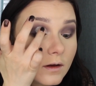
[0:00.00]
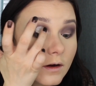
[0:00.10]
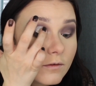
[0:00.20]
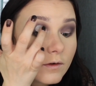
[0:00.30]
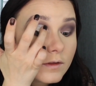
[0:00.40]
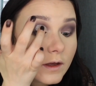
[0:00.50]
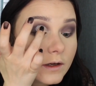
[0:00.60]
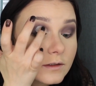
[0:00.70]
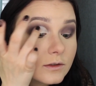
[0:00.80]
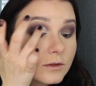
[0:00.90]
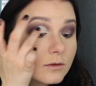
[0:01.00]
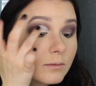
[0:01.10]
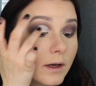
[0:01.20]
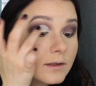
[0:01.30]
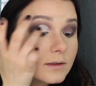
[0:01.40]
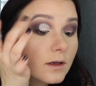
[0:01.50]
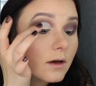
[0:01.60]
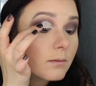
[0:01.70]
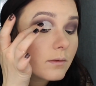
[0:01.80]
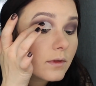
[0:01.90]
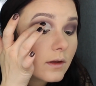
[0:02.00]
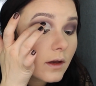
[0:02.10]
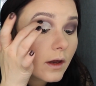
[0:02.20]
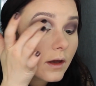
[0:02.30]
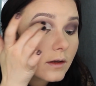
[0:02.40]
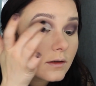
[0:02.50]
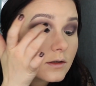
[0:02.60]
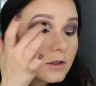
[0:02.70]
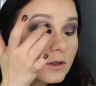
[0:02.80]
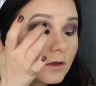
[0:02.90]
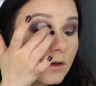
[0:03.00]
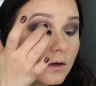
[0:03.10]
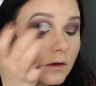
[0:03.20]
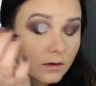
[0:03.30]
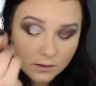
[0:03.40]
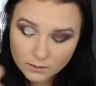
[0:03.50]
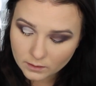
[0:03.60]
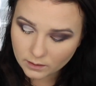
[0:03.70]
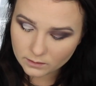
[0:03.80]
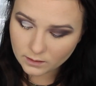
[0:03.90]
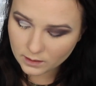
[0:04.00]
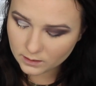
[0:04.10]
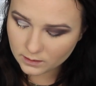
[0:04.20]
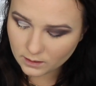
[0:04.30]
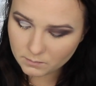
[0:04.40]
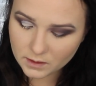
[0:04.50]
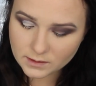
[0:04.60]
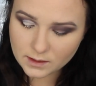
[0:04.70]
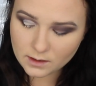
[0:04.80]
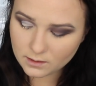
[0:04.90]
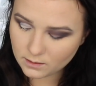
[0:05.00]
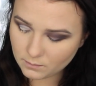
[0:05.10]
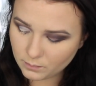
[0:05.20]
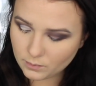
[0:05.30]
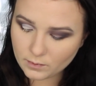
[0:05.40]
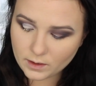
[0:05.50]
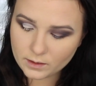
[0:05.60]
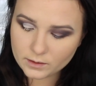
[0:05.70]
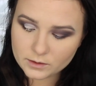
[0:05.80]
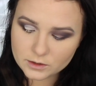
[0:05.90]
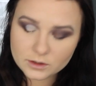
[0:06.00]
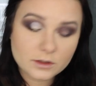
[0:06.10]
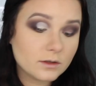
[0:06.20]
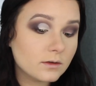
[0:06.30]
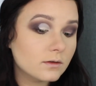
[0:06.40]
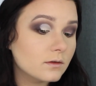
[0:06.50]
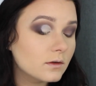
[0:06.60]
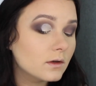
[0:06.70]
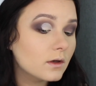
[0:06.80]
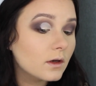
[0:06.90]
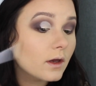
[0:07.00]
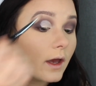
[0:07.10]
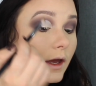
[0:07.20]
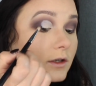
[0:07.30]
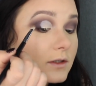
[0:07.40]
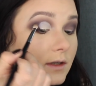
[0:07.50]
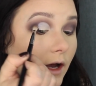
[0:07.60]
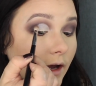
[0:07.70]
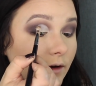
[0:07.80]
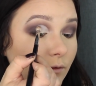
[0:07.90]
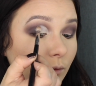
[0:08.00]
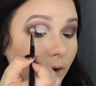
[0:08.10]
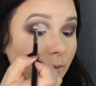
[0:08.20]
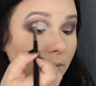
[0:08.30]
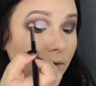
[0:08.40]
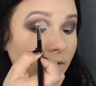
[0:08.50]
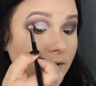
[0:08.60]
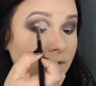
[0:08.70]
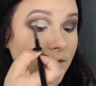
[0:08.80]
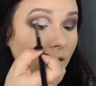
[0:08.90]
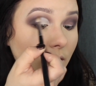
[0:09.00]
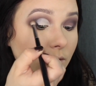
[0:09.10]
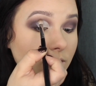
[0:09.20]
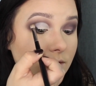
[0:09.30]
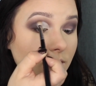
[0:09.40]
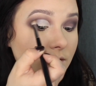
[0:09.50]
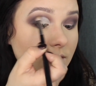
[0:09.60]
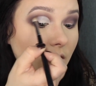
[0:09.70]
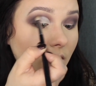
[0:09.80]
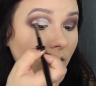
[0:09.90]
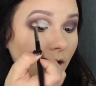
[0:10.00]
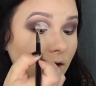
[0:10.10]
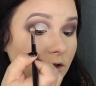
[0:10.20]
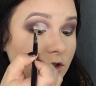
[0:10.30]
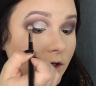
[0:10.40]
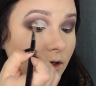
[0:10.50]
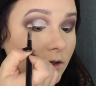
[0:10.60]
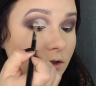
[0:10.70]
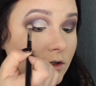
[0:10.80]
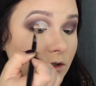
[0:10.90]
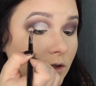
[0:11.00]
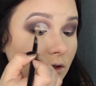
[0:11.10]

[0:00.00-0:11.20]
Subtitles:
Careful not to mess up the edge. And then I'm going to take a brush and just kind of wipe this out so there's not a harsh edge.